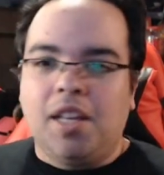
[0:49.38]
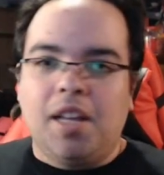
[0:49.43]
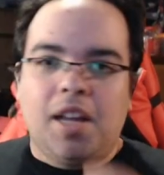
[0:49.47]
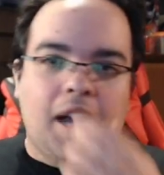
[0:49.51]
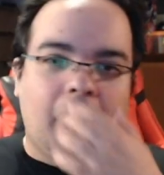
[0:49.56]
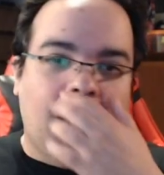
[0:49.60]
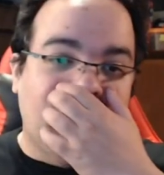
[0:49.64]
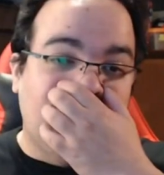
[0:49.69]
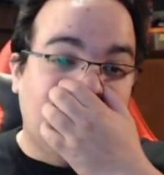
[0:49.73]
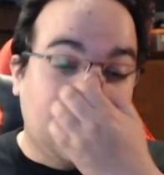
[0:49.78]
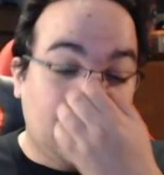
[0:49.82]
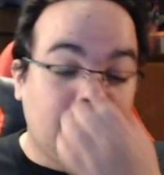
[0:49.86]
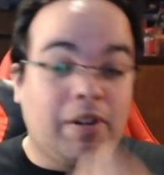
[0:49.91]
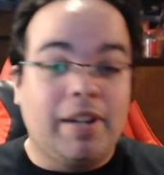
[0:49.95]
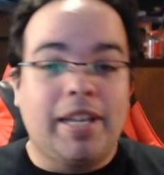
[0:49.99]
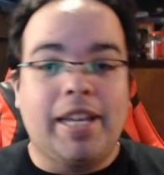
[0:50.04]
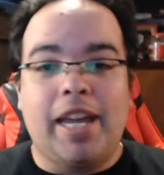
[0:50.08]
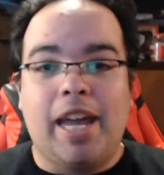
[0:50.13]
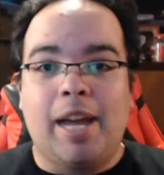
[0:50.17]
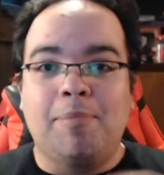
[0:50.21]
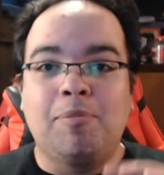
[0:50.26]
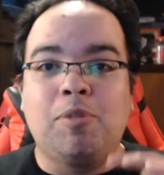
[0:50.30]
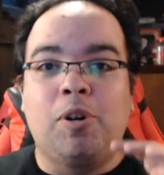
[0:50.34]
I
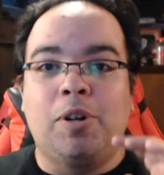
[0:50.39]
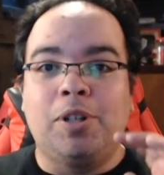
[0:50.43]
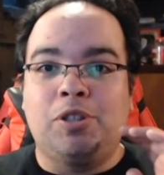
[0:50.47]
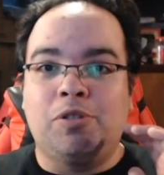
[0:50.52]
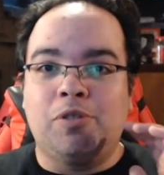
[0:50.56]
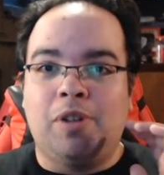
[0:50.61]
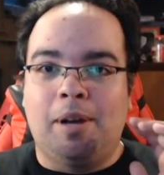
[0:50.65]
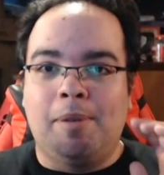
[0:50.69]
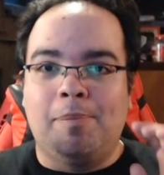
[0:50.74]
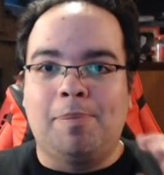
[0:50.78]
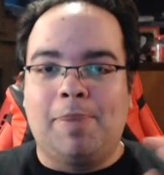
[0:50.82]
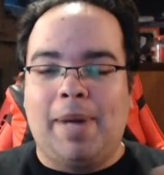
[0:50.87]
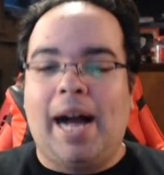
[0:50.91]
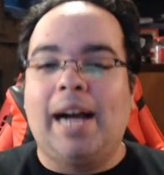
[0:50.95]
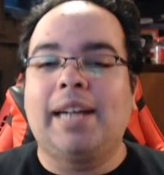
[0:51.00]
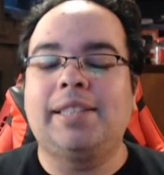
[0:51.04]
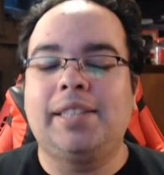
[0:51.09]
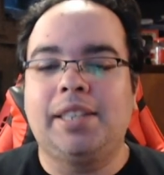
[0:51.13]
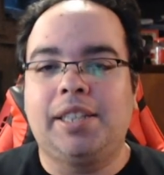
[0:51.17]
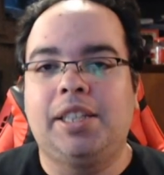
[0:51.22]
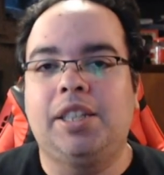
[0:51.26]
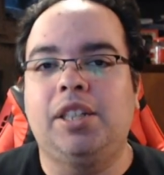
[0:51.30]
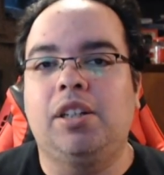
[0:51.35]
literally am going to
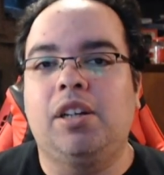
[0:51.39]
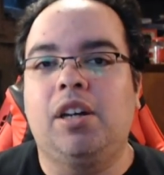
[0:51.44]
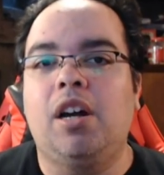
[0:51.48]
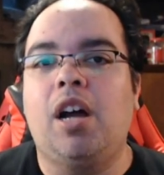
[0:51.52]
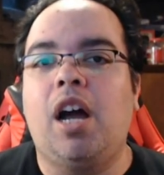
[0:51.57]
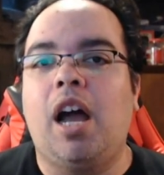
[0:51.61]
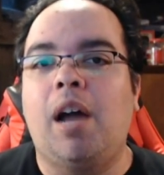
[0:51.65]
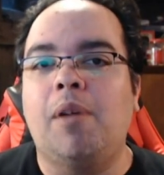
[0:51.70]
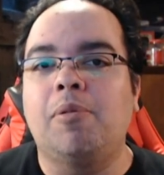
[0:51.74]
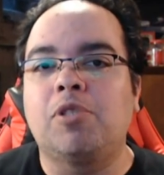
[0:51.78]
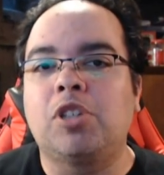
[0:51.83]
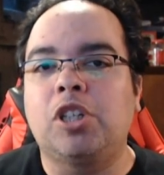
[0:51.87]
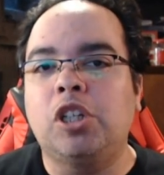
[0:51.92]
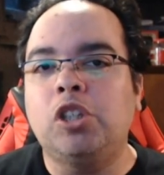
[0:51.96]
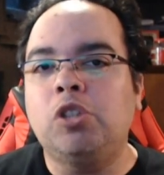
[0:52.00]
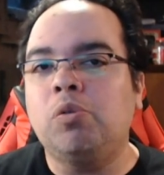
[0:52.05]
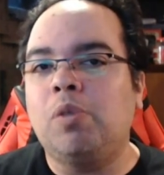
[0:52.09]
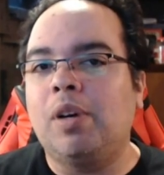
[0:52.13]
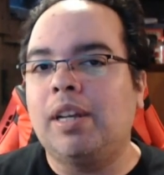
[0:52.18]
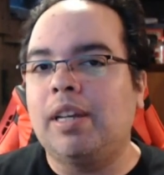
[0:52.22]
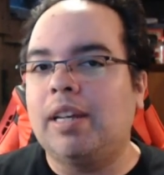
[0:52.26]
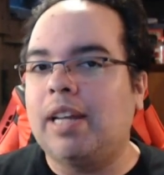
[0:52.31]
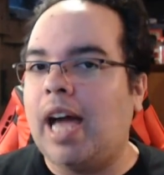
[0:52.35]
unbox it here. I was going to
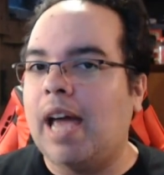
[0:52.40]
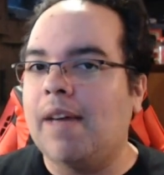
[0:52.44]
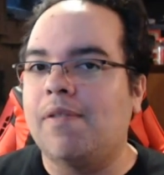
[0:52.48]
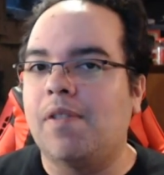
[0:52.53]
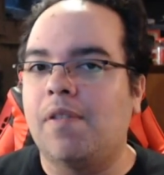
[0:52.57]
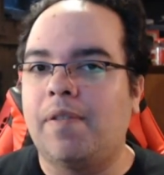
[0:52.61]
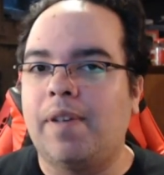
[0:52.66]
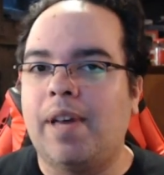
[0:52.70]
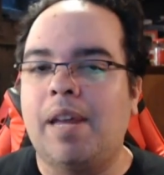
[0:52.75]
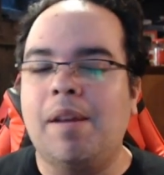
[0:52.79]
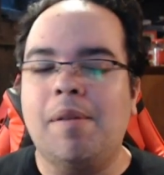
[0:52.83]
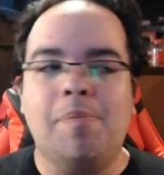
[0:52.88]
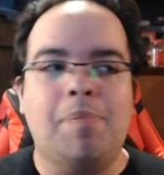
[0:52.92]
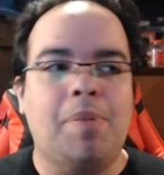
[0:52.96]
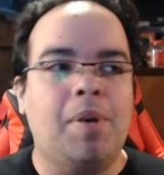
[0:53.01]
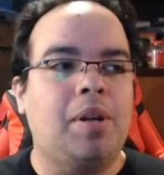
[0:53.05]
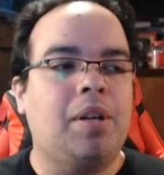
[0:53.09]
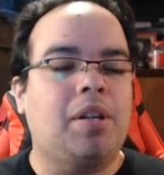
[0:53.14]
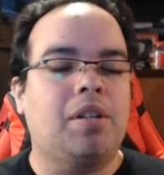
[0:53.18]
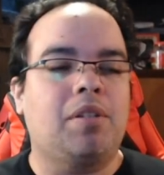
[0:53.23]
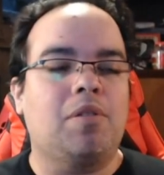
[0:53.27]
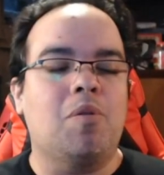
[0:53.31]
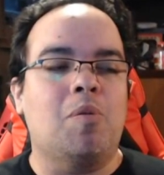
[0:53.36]
do a live event,
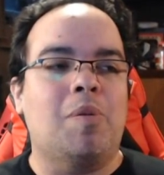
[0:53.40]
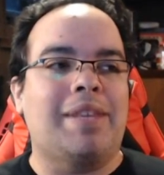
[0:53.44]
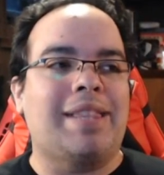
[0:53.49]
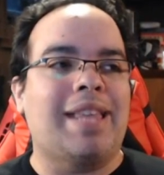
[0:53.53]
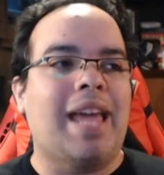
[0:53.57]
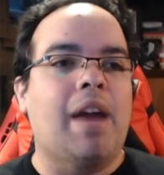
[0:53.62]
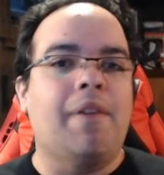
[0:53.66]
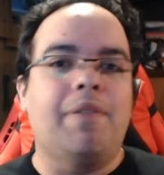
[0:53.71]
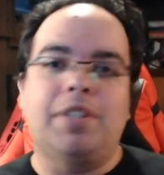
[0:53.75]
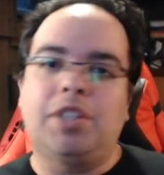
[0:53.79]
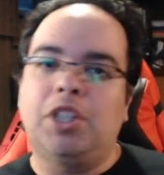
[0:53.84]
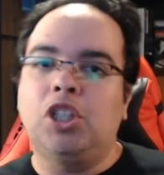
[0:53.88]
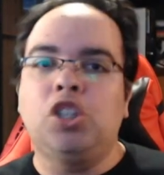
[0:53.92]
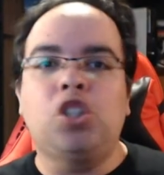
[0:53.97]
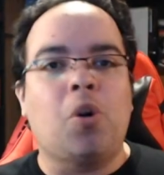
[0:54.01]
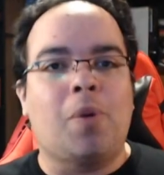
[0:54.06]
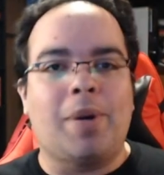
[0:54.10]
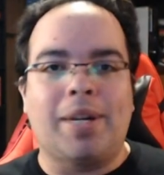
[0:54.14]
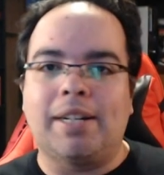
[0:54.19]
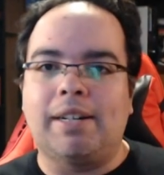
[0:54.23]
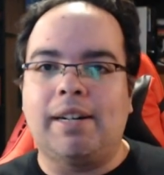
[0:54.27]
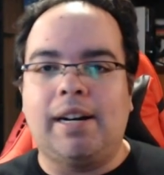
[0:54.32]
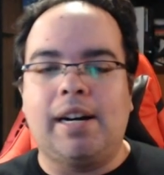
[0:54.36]
but with everything
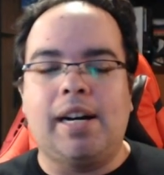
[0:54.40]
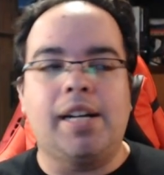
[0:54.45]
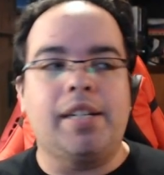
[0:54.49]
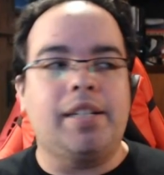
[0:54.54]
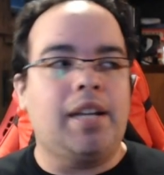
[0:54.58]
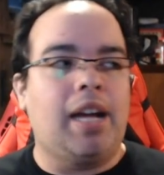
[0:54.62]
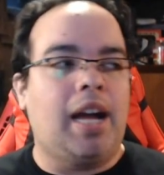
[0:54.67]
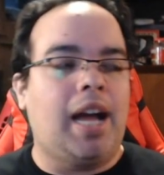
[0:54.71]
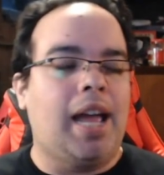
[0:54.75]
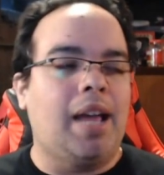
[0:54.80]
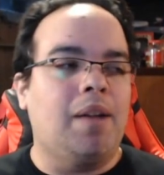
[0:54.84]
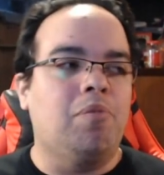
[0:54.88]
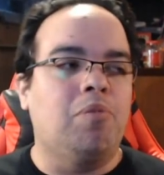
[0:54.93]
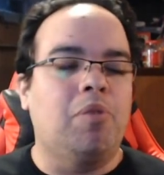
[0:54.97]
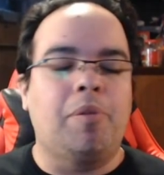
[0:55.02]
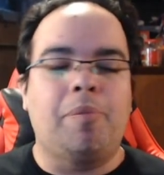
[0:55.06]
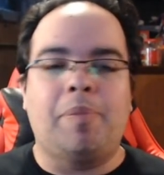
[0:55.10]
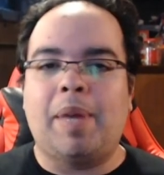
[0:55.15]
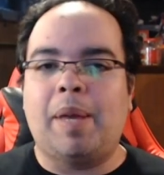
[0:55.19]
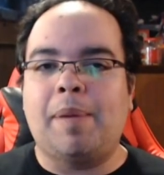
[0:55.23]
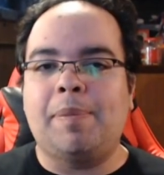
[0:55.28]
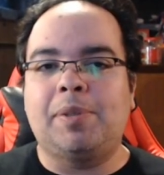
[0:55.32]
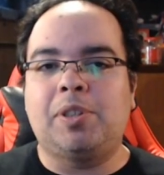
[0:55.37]
going on, I
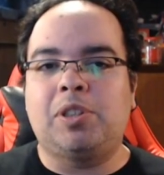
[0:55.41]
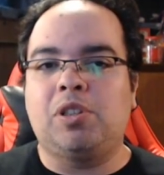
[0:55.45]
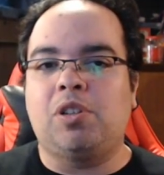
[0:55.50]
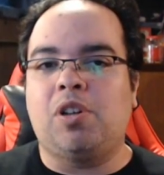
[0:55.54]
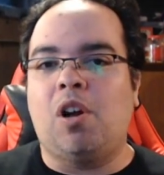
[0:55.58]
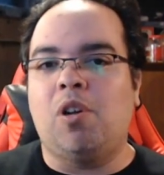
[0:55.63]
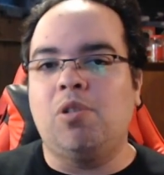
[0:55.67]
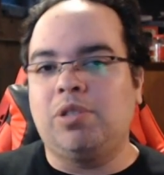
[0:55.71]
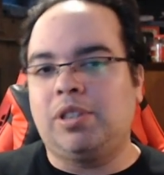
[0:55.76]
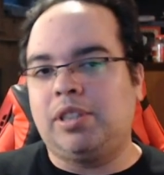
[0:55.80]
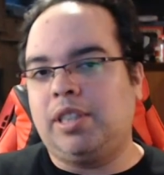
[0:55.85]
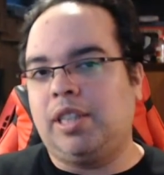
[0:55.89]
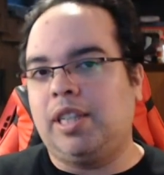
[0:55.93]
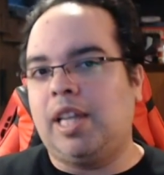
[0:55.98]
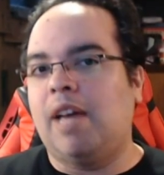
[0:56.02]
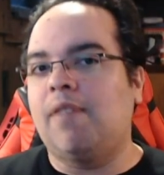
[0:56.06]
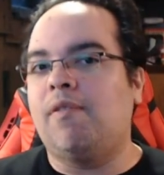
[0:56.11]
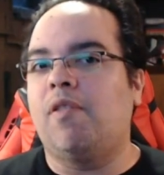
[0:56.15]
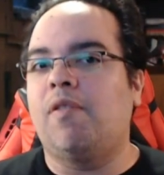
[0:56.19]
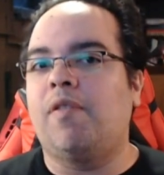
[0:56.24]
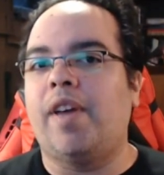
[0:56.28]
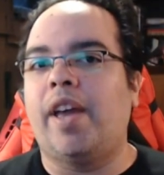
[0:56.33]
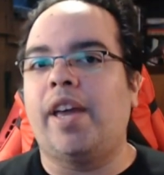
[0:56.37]
wouldn't be able to host the
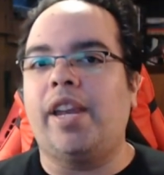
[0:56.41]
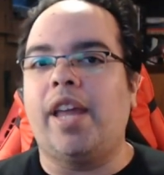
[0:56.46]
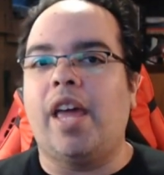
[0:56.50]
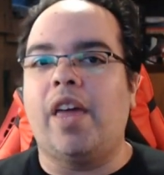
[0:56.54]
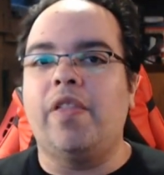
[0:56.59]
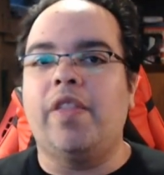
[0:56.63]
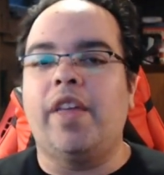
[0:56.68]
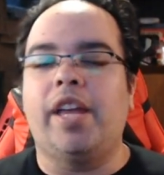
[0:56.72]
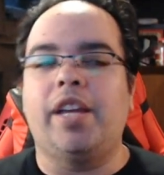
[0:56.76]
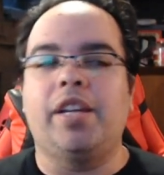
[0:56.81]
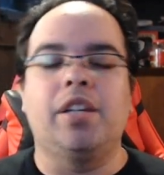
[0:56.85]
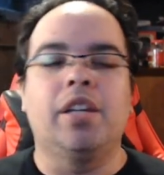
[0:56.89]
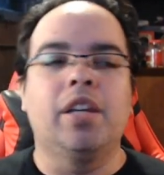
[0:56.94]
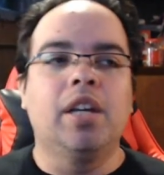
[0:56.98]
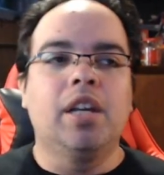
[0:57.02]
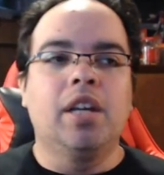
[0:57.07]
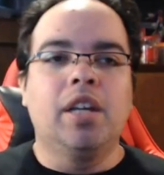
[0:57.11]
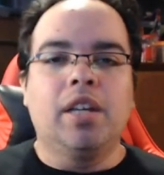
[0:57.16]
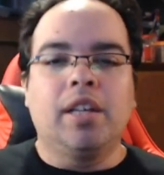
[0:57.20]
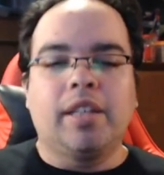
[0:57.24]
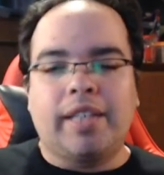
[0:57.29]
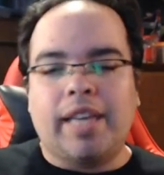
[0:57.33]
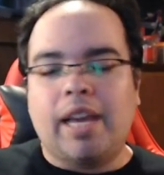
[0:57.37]
live event and then
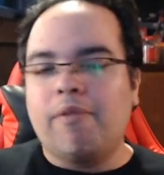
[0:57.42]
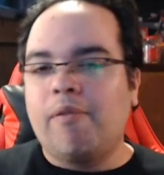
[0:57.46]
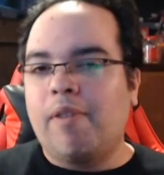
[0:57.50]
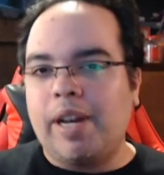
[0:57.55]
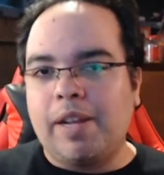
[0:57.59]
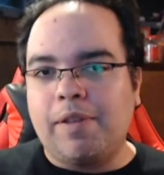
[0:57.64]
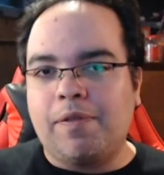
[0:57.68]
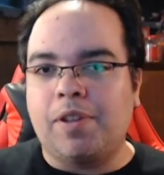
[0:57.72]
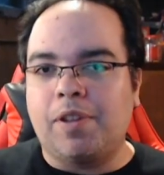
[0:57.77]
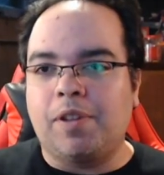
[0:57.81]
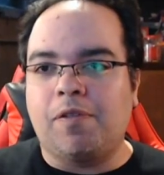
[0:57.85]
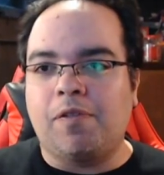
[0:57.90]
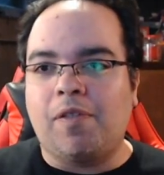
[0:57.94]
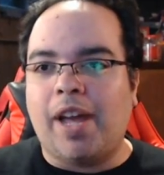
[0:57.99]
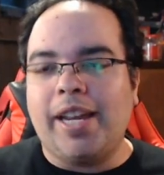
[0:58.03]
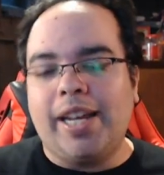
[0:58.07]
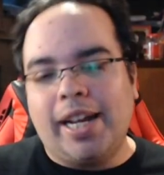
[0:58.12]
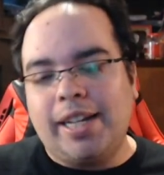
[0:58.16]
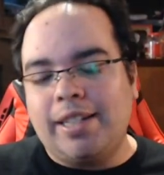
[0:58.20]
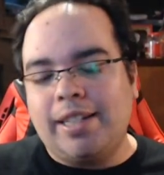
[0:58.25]
get ready for the flight.